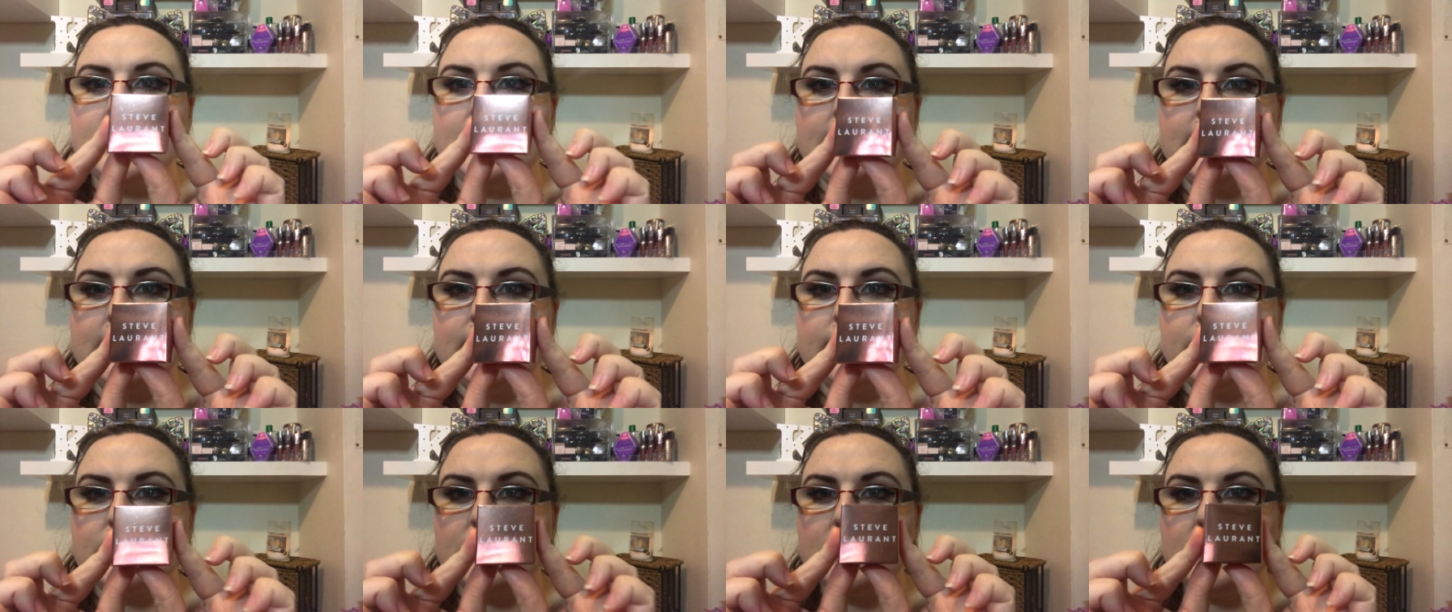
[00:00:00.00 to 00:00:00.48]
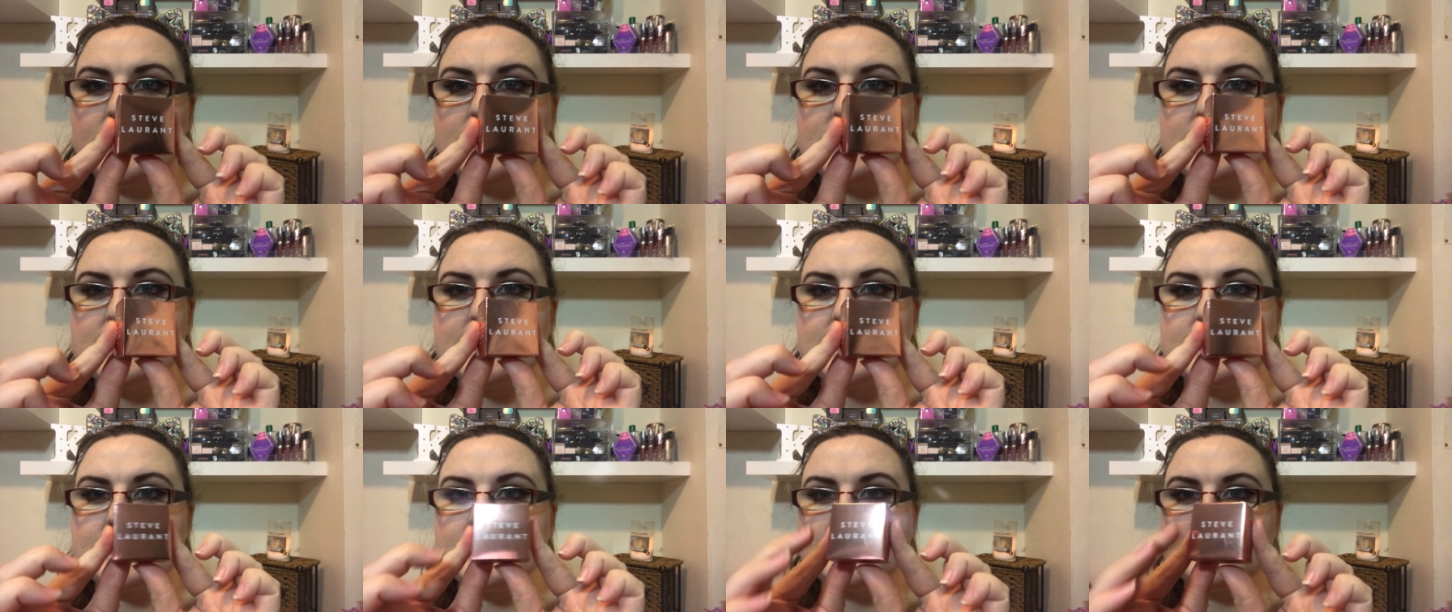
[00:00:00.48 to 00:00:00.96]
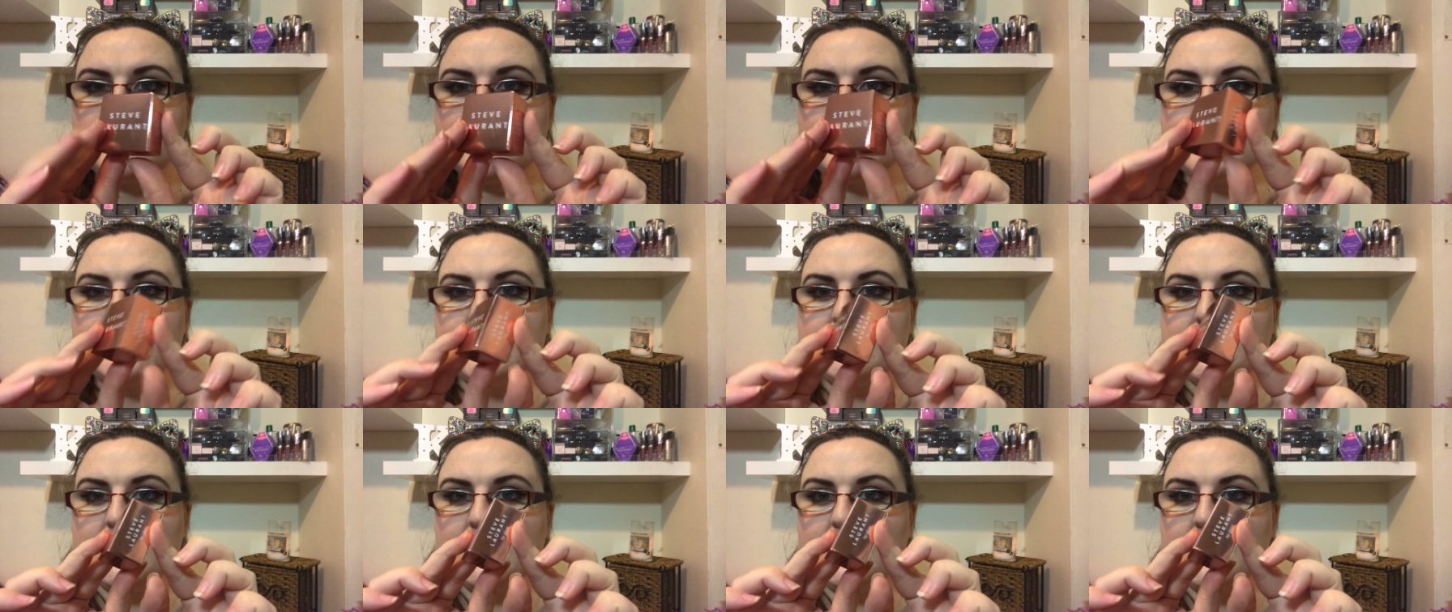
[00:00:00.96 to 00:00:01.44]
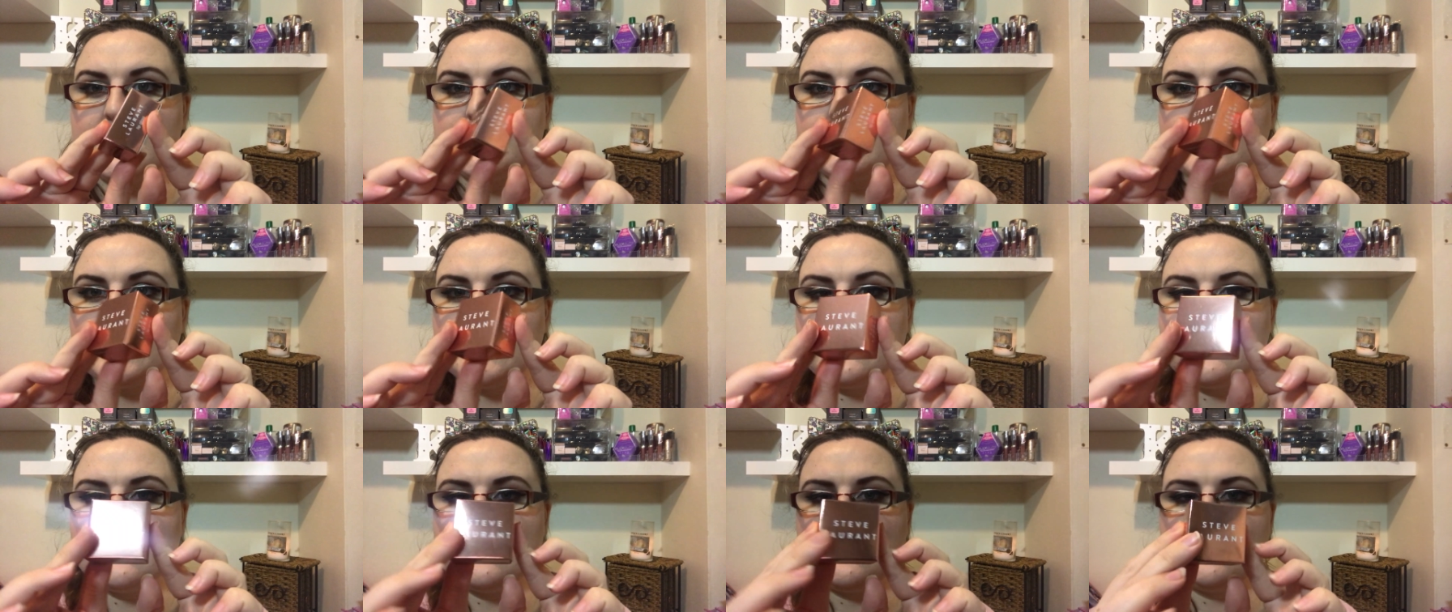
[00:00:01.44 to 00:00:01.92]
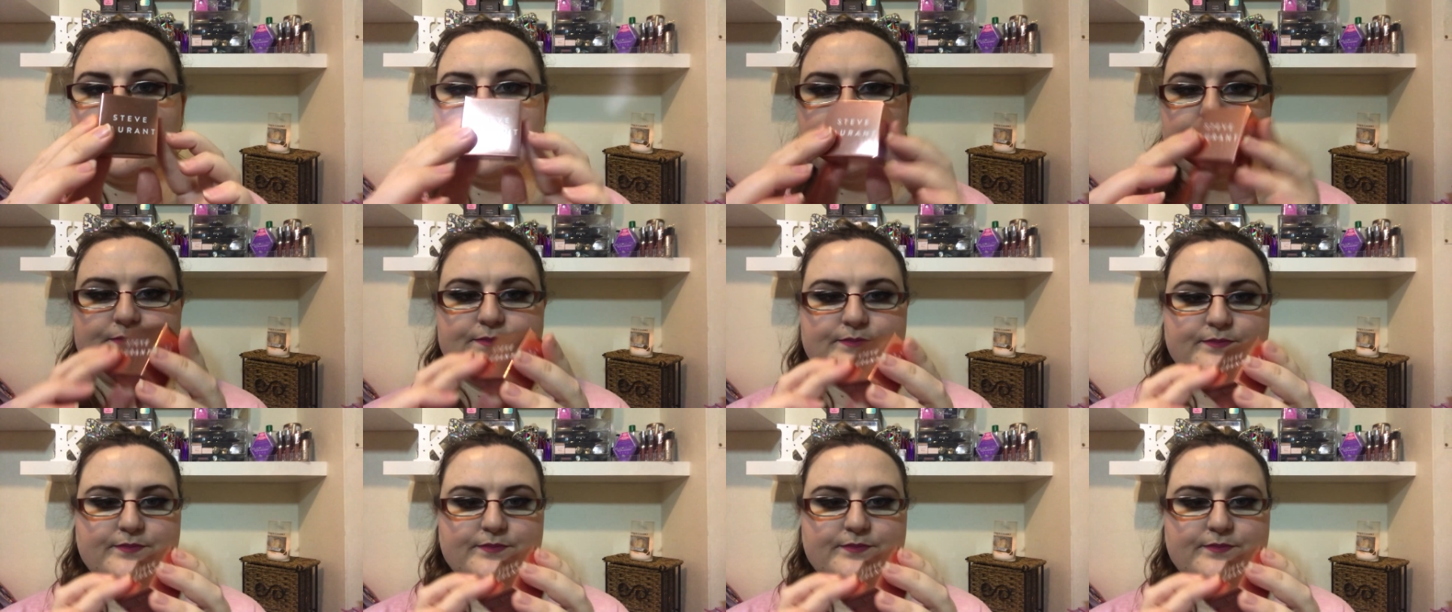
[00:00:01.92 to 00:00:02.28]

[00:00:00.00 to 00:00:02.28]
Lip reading: So it looks like that.